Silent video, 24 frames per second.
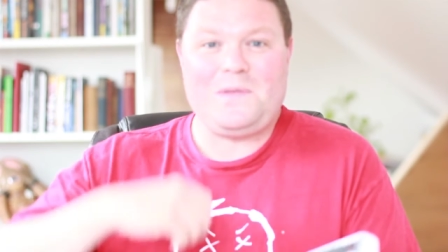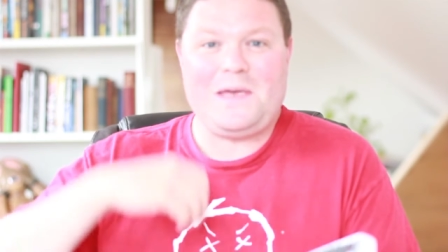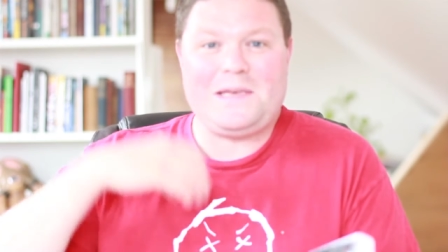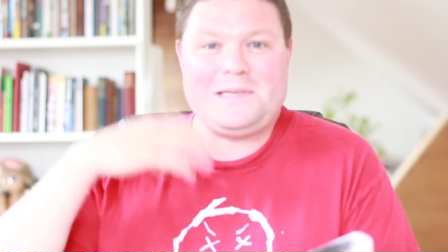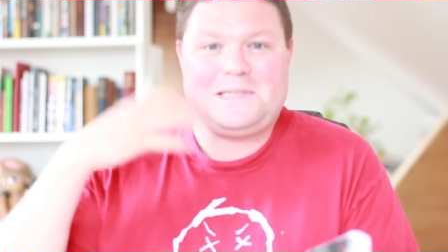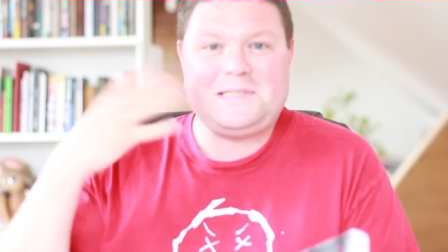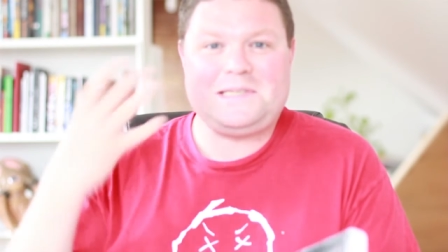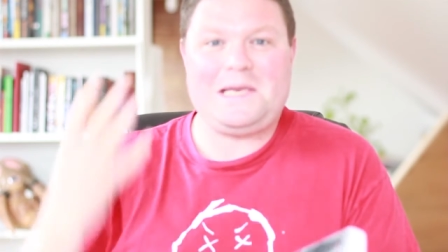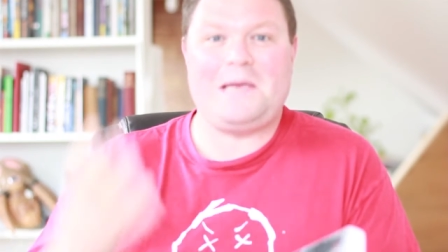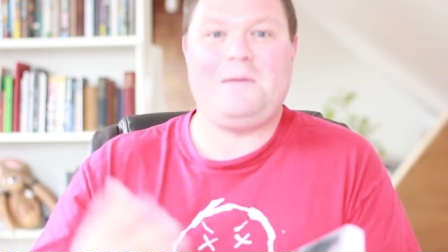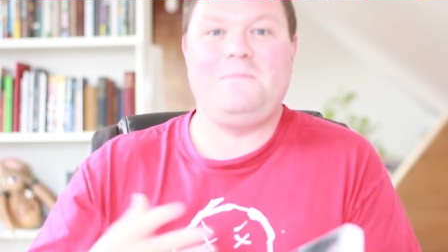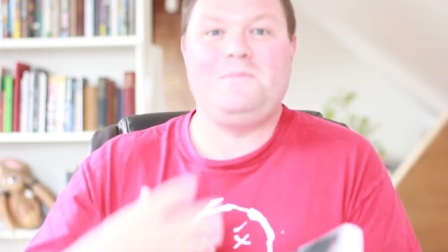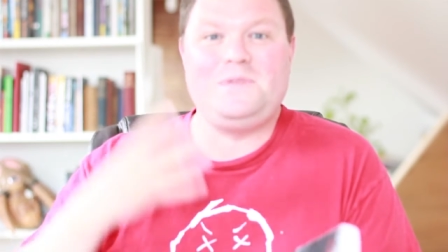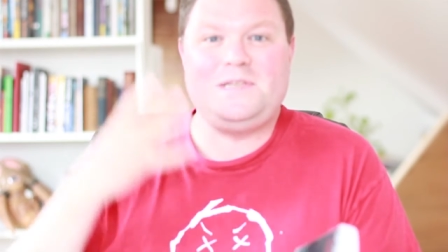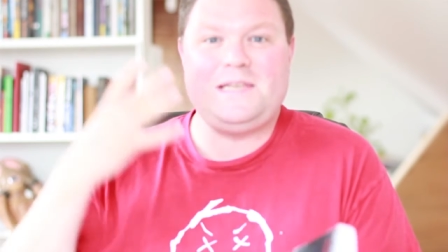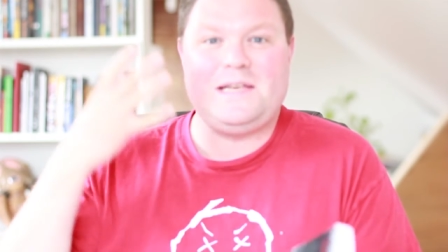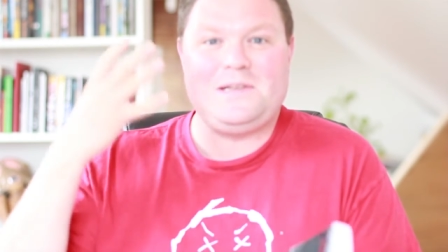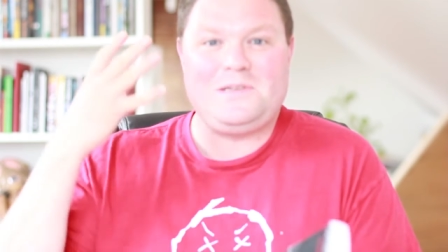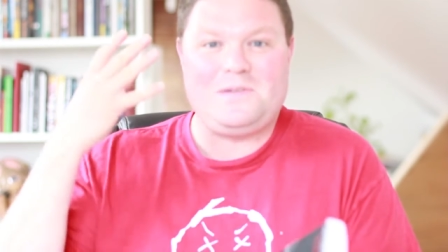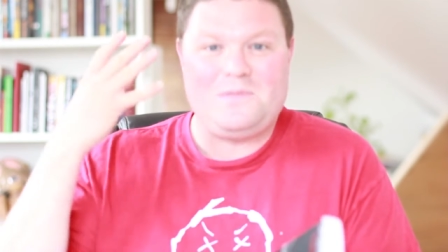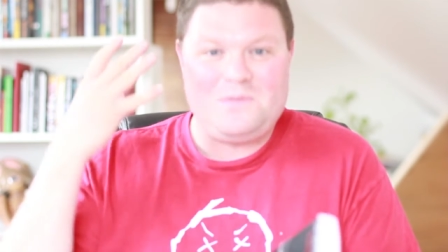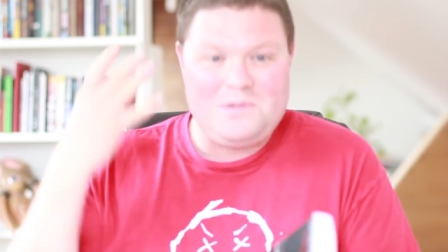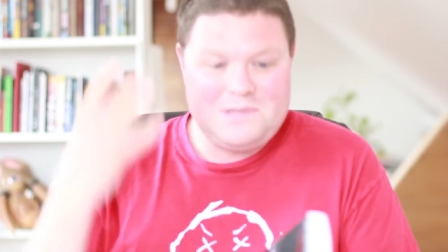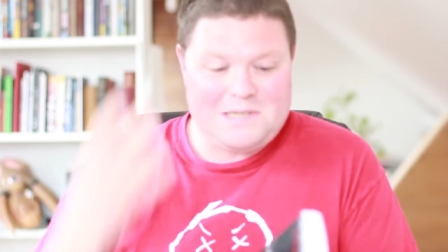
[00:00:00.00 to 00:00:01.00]
that same
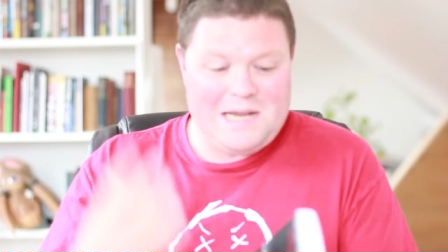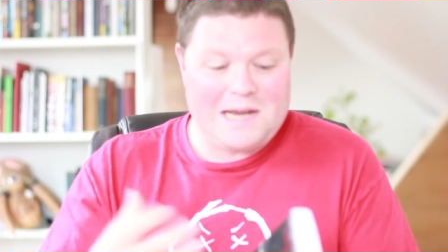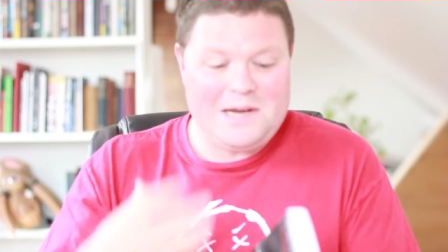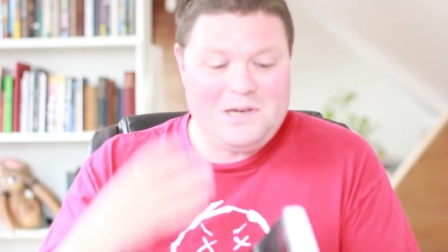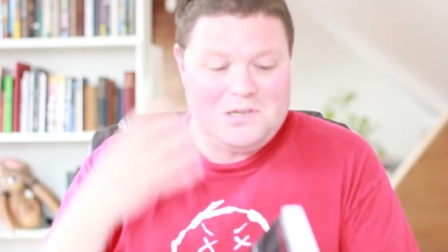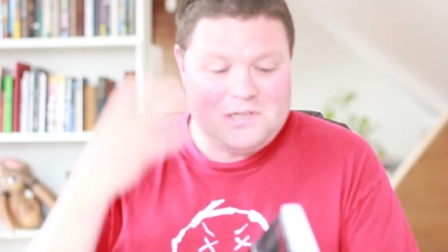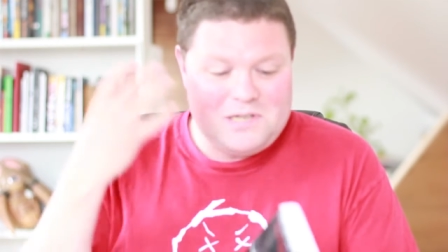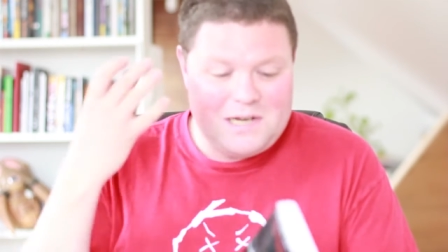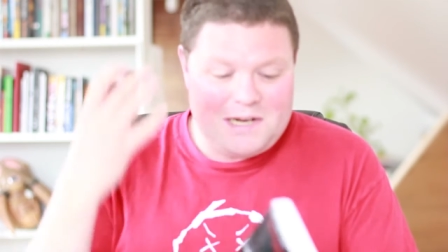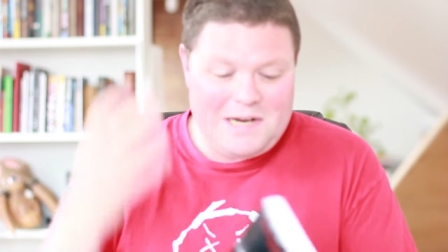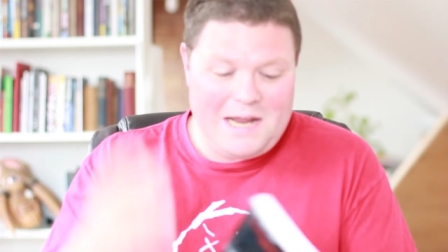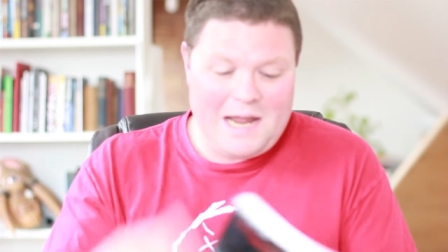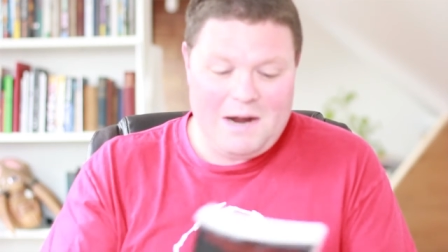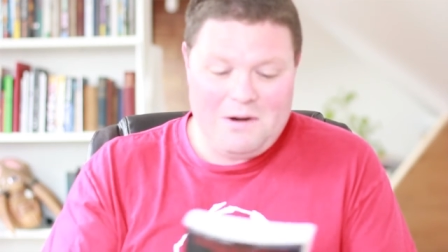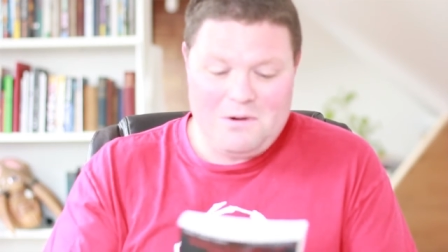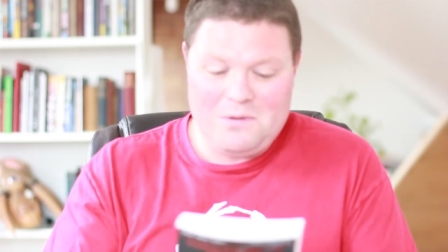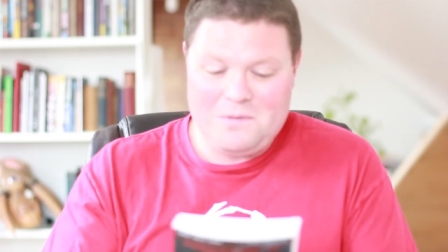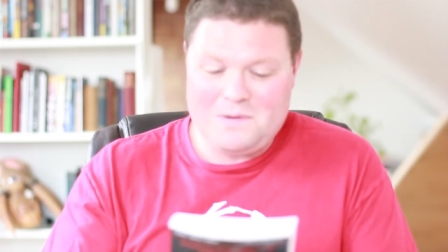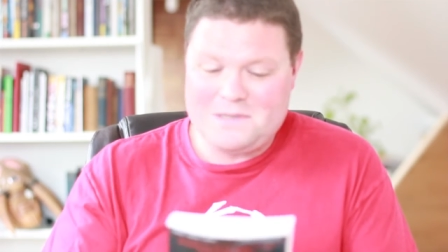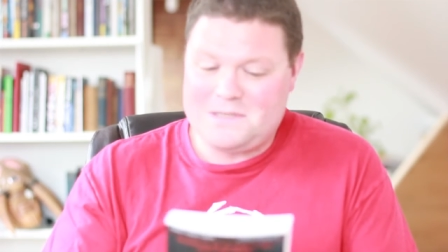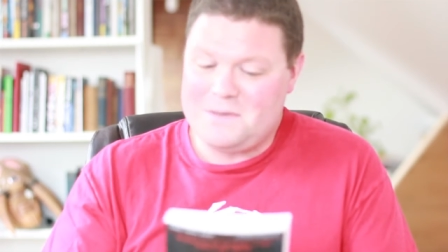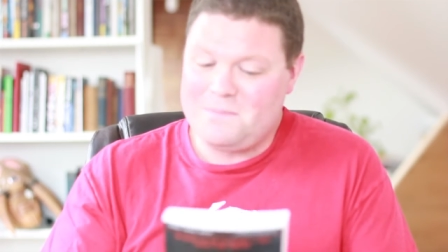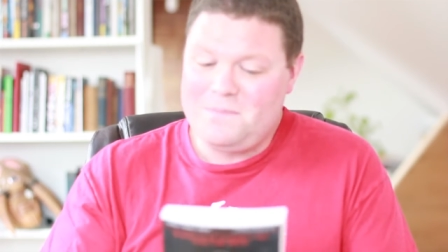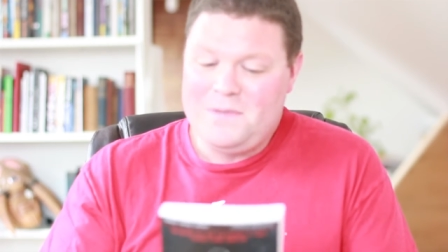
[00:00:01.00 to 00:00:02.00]
sense of danger and
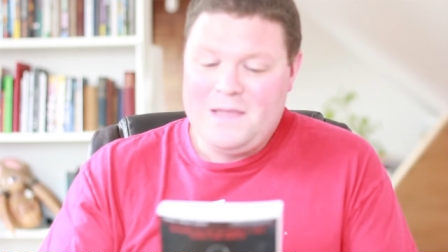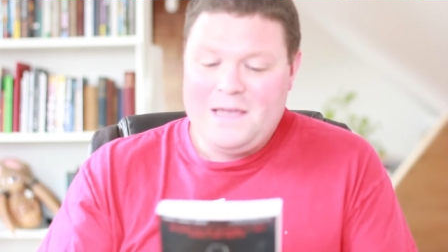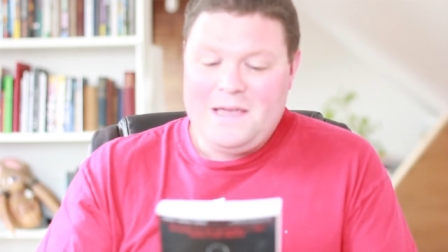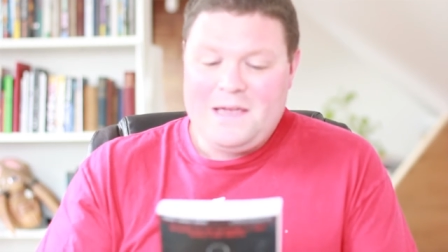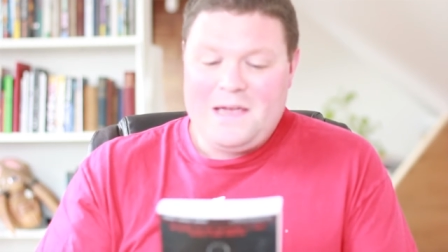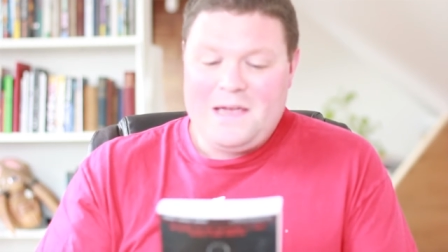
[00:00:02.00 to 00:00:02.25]
heroism.